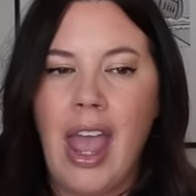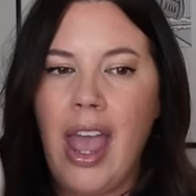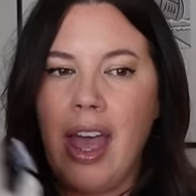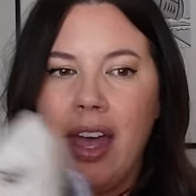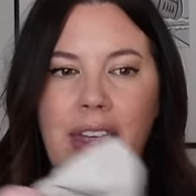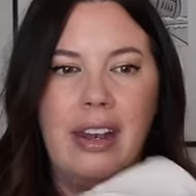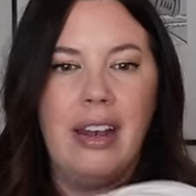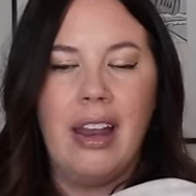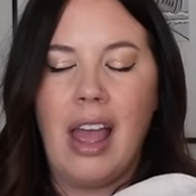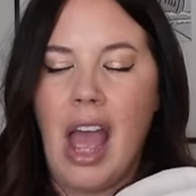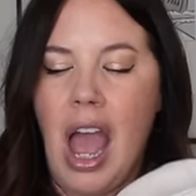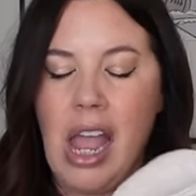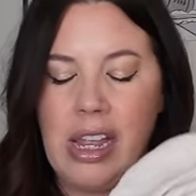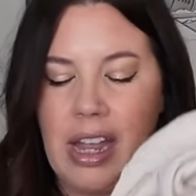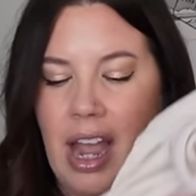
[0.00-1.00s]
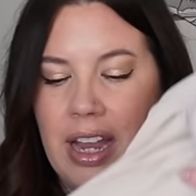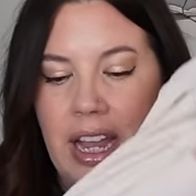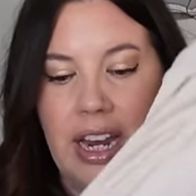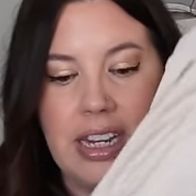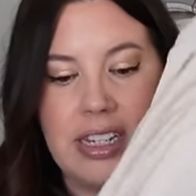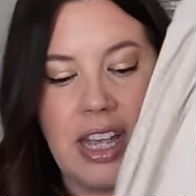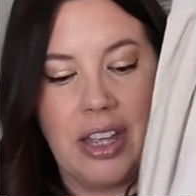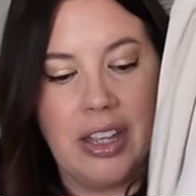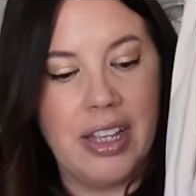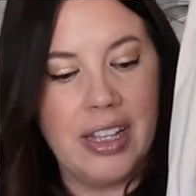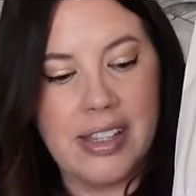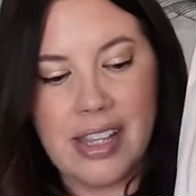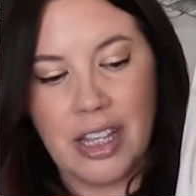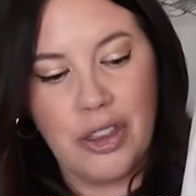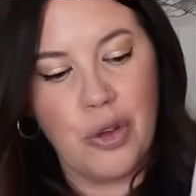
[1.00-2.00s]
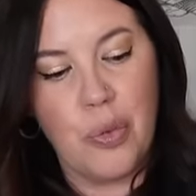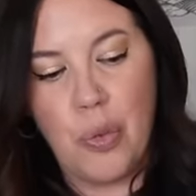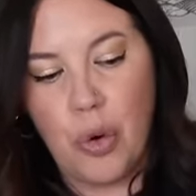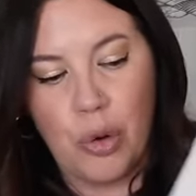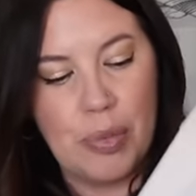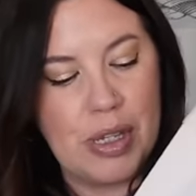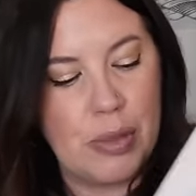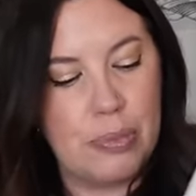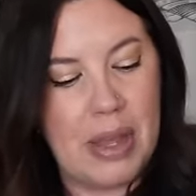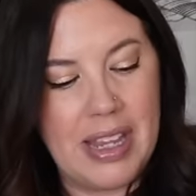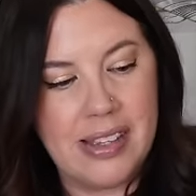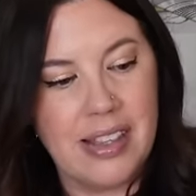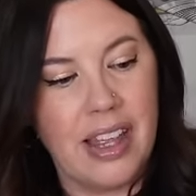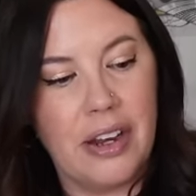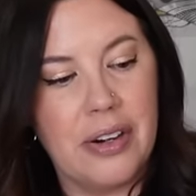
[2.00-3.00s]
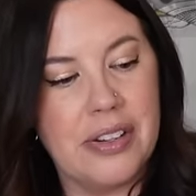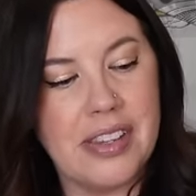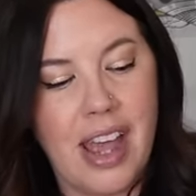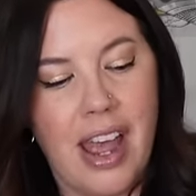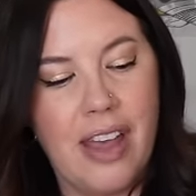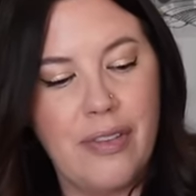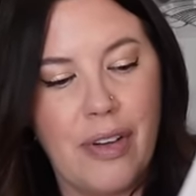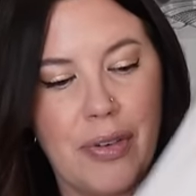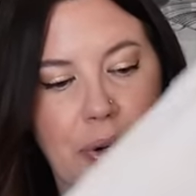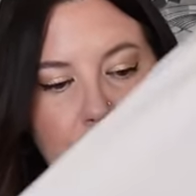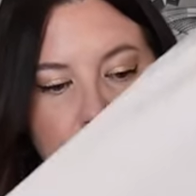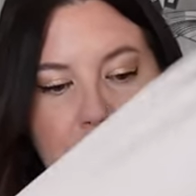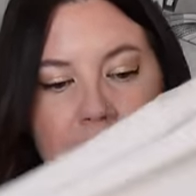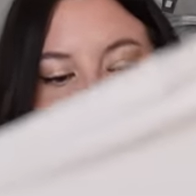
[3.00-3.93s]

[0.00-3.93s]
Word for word: And I, I gotta tell you, it's like the warmest base layers I've ever owned.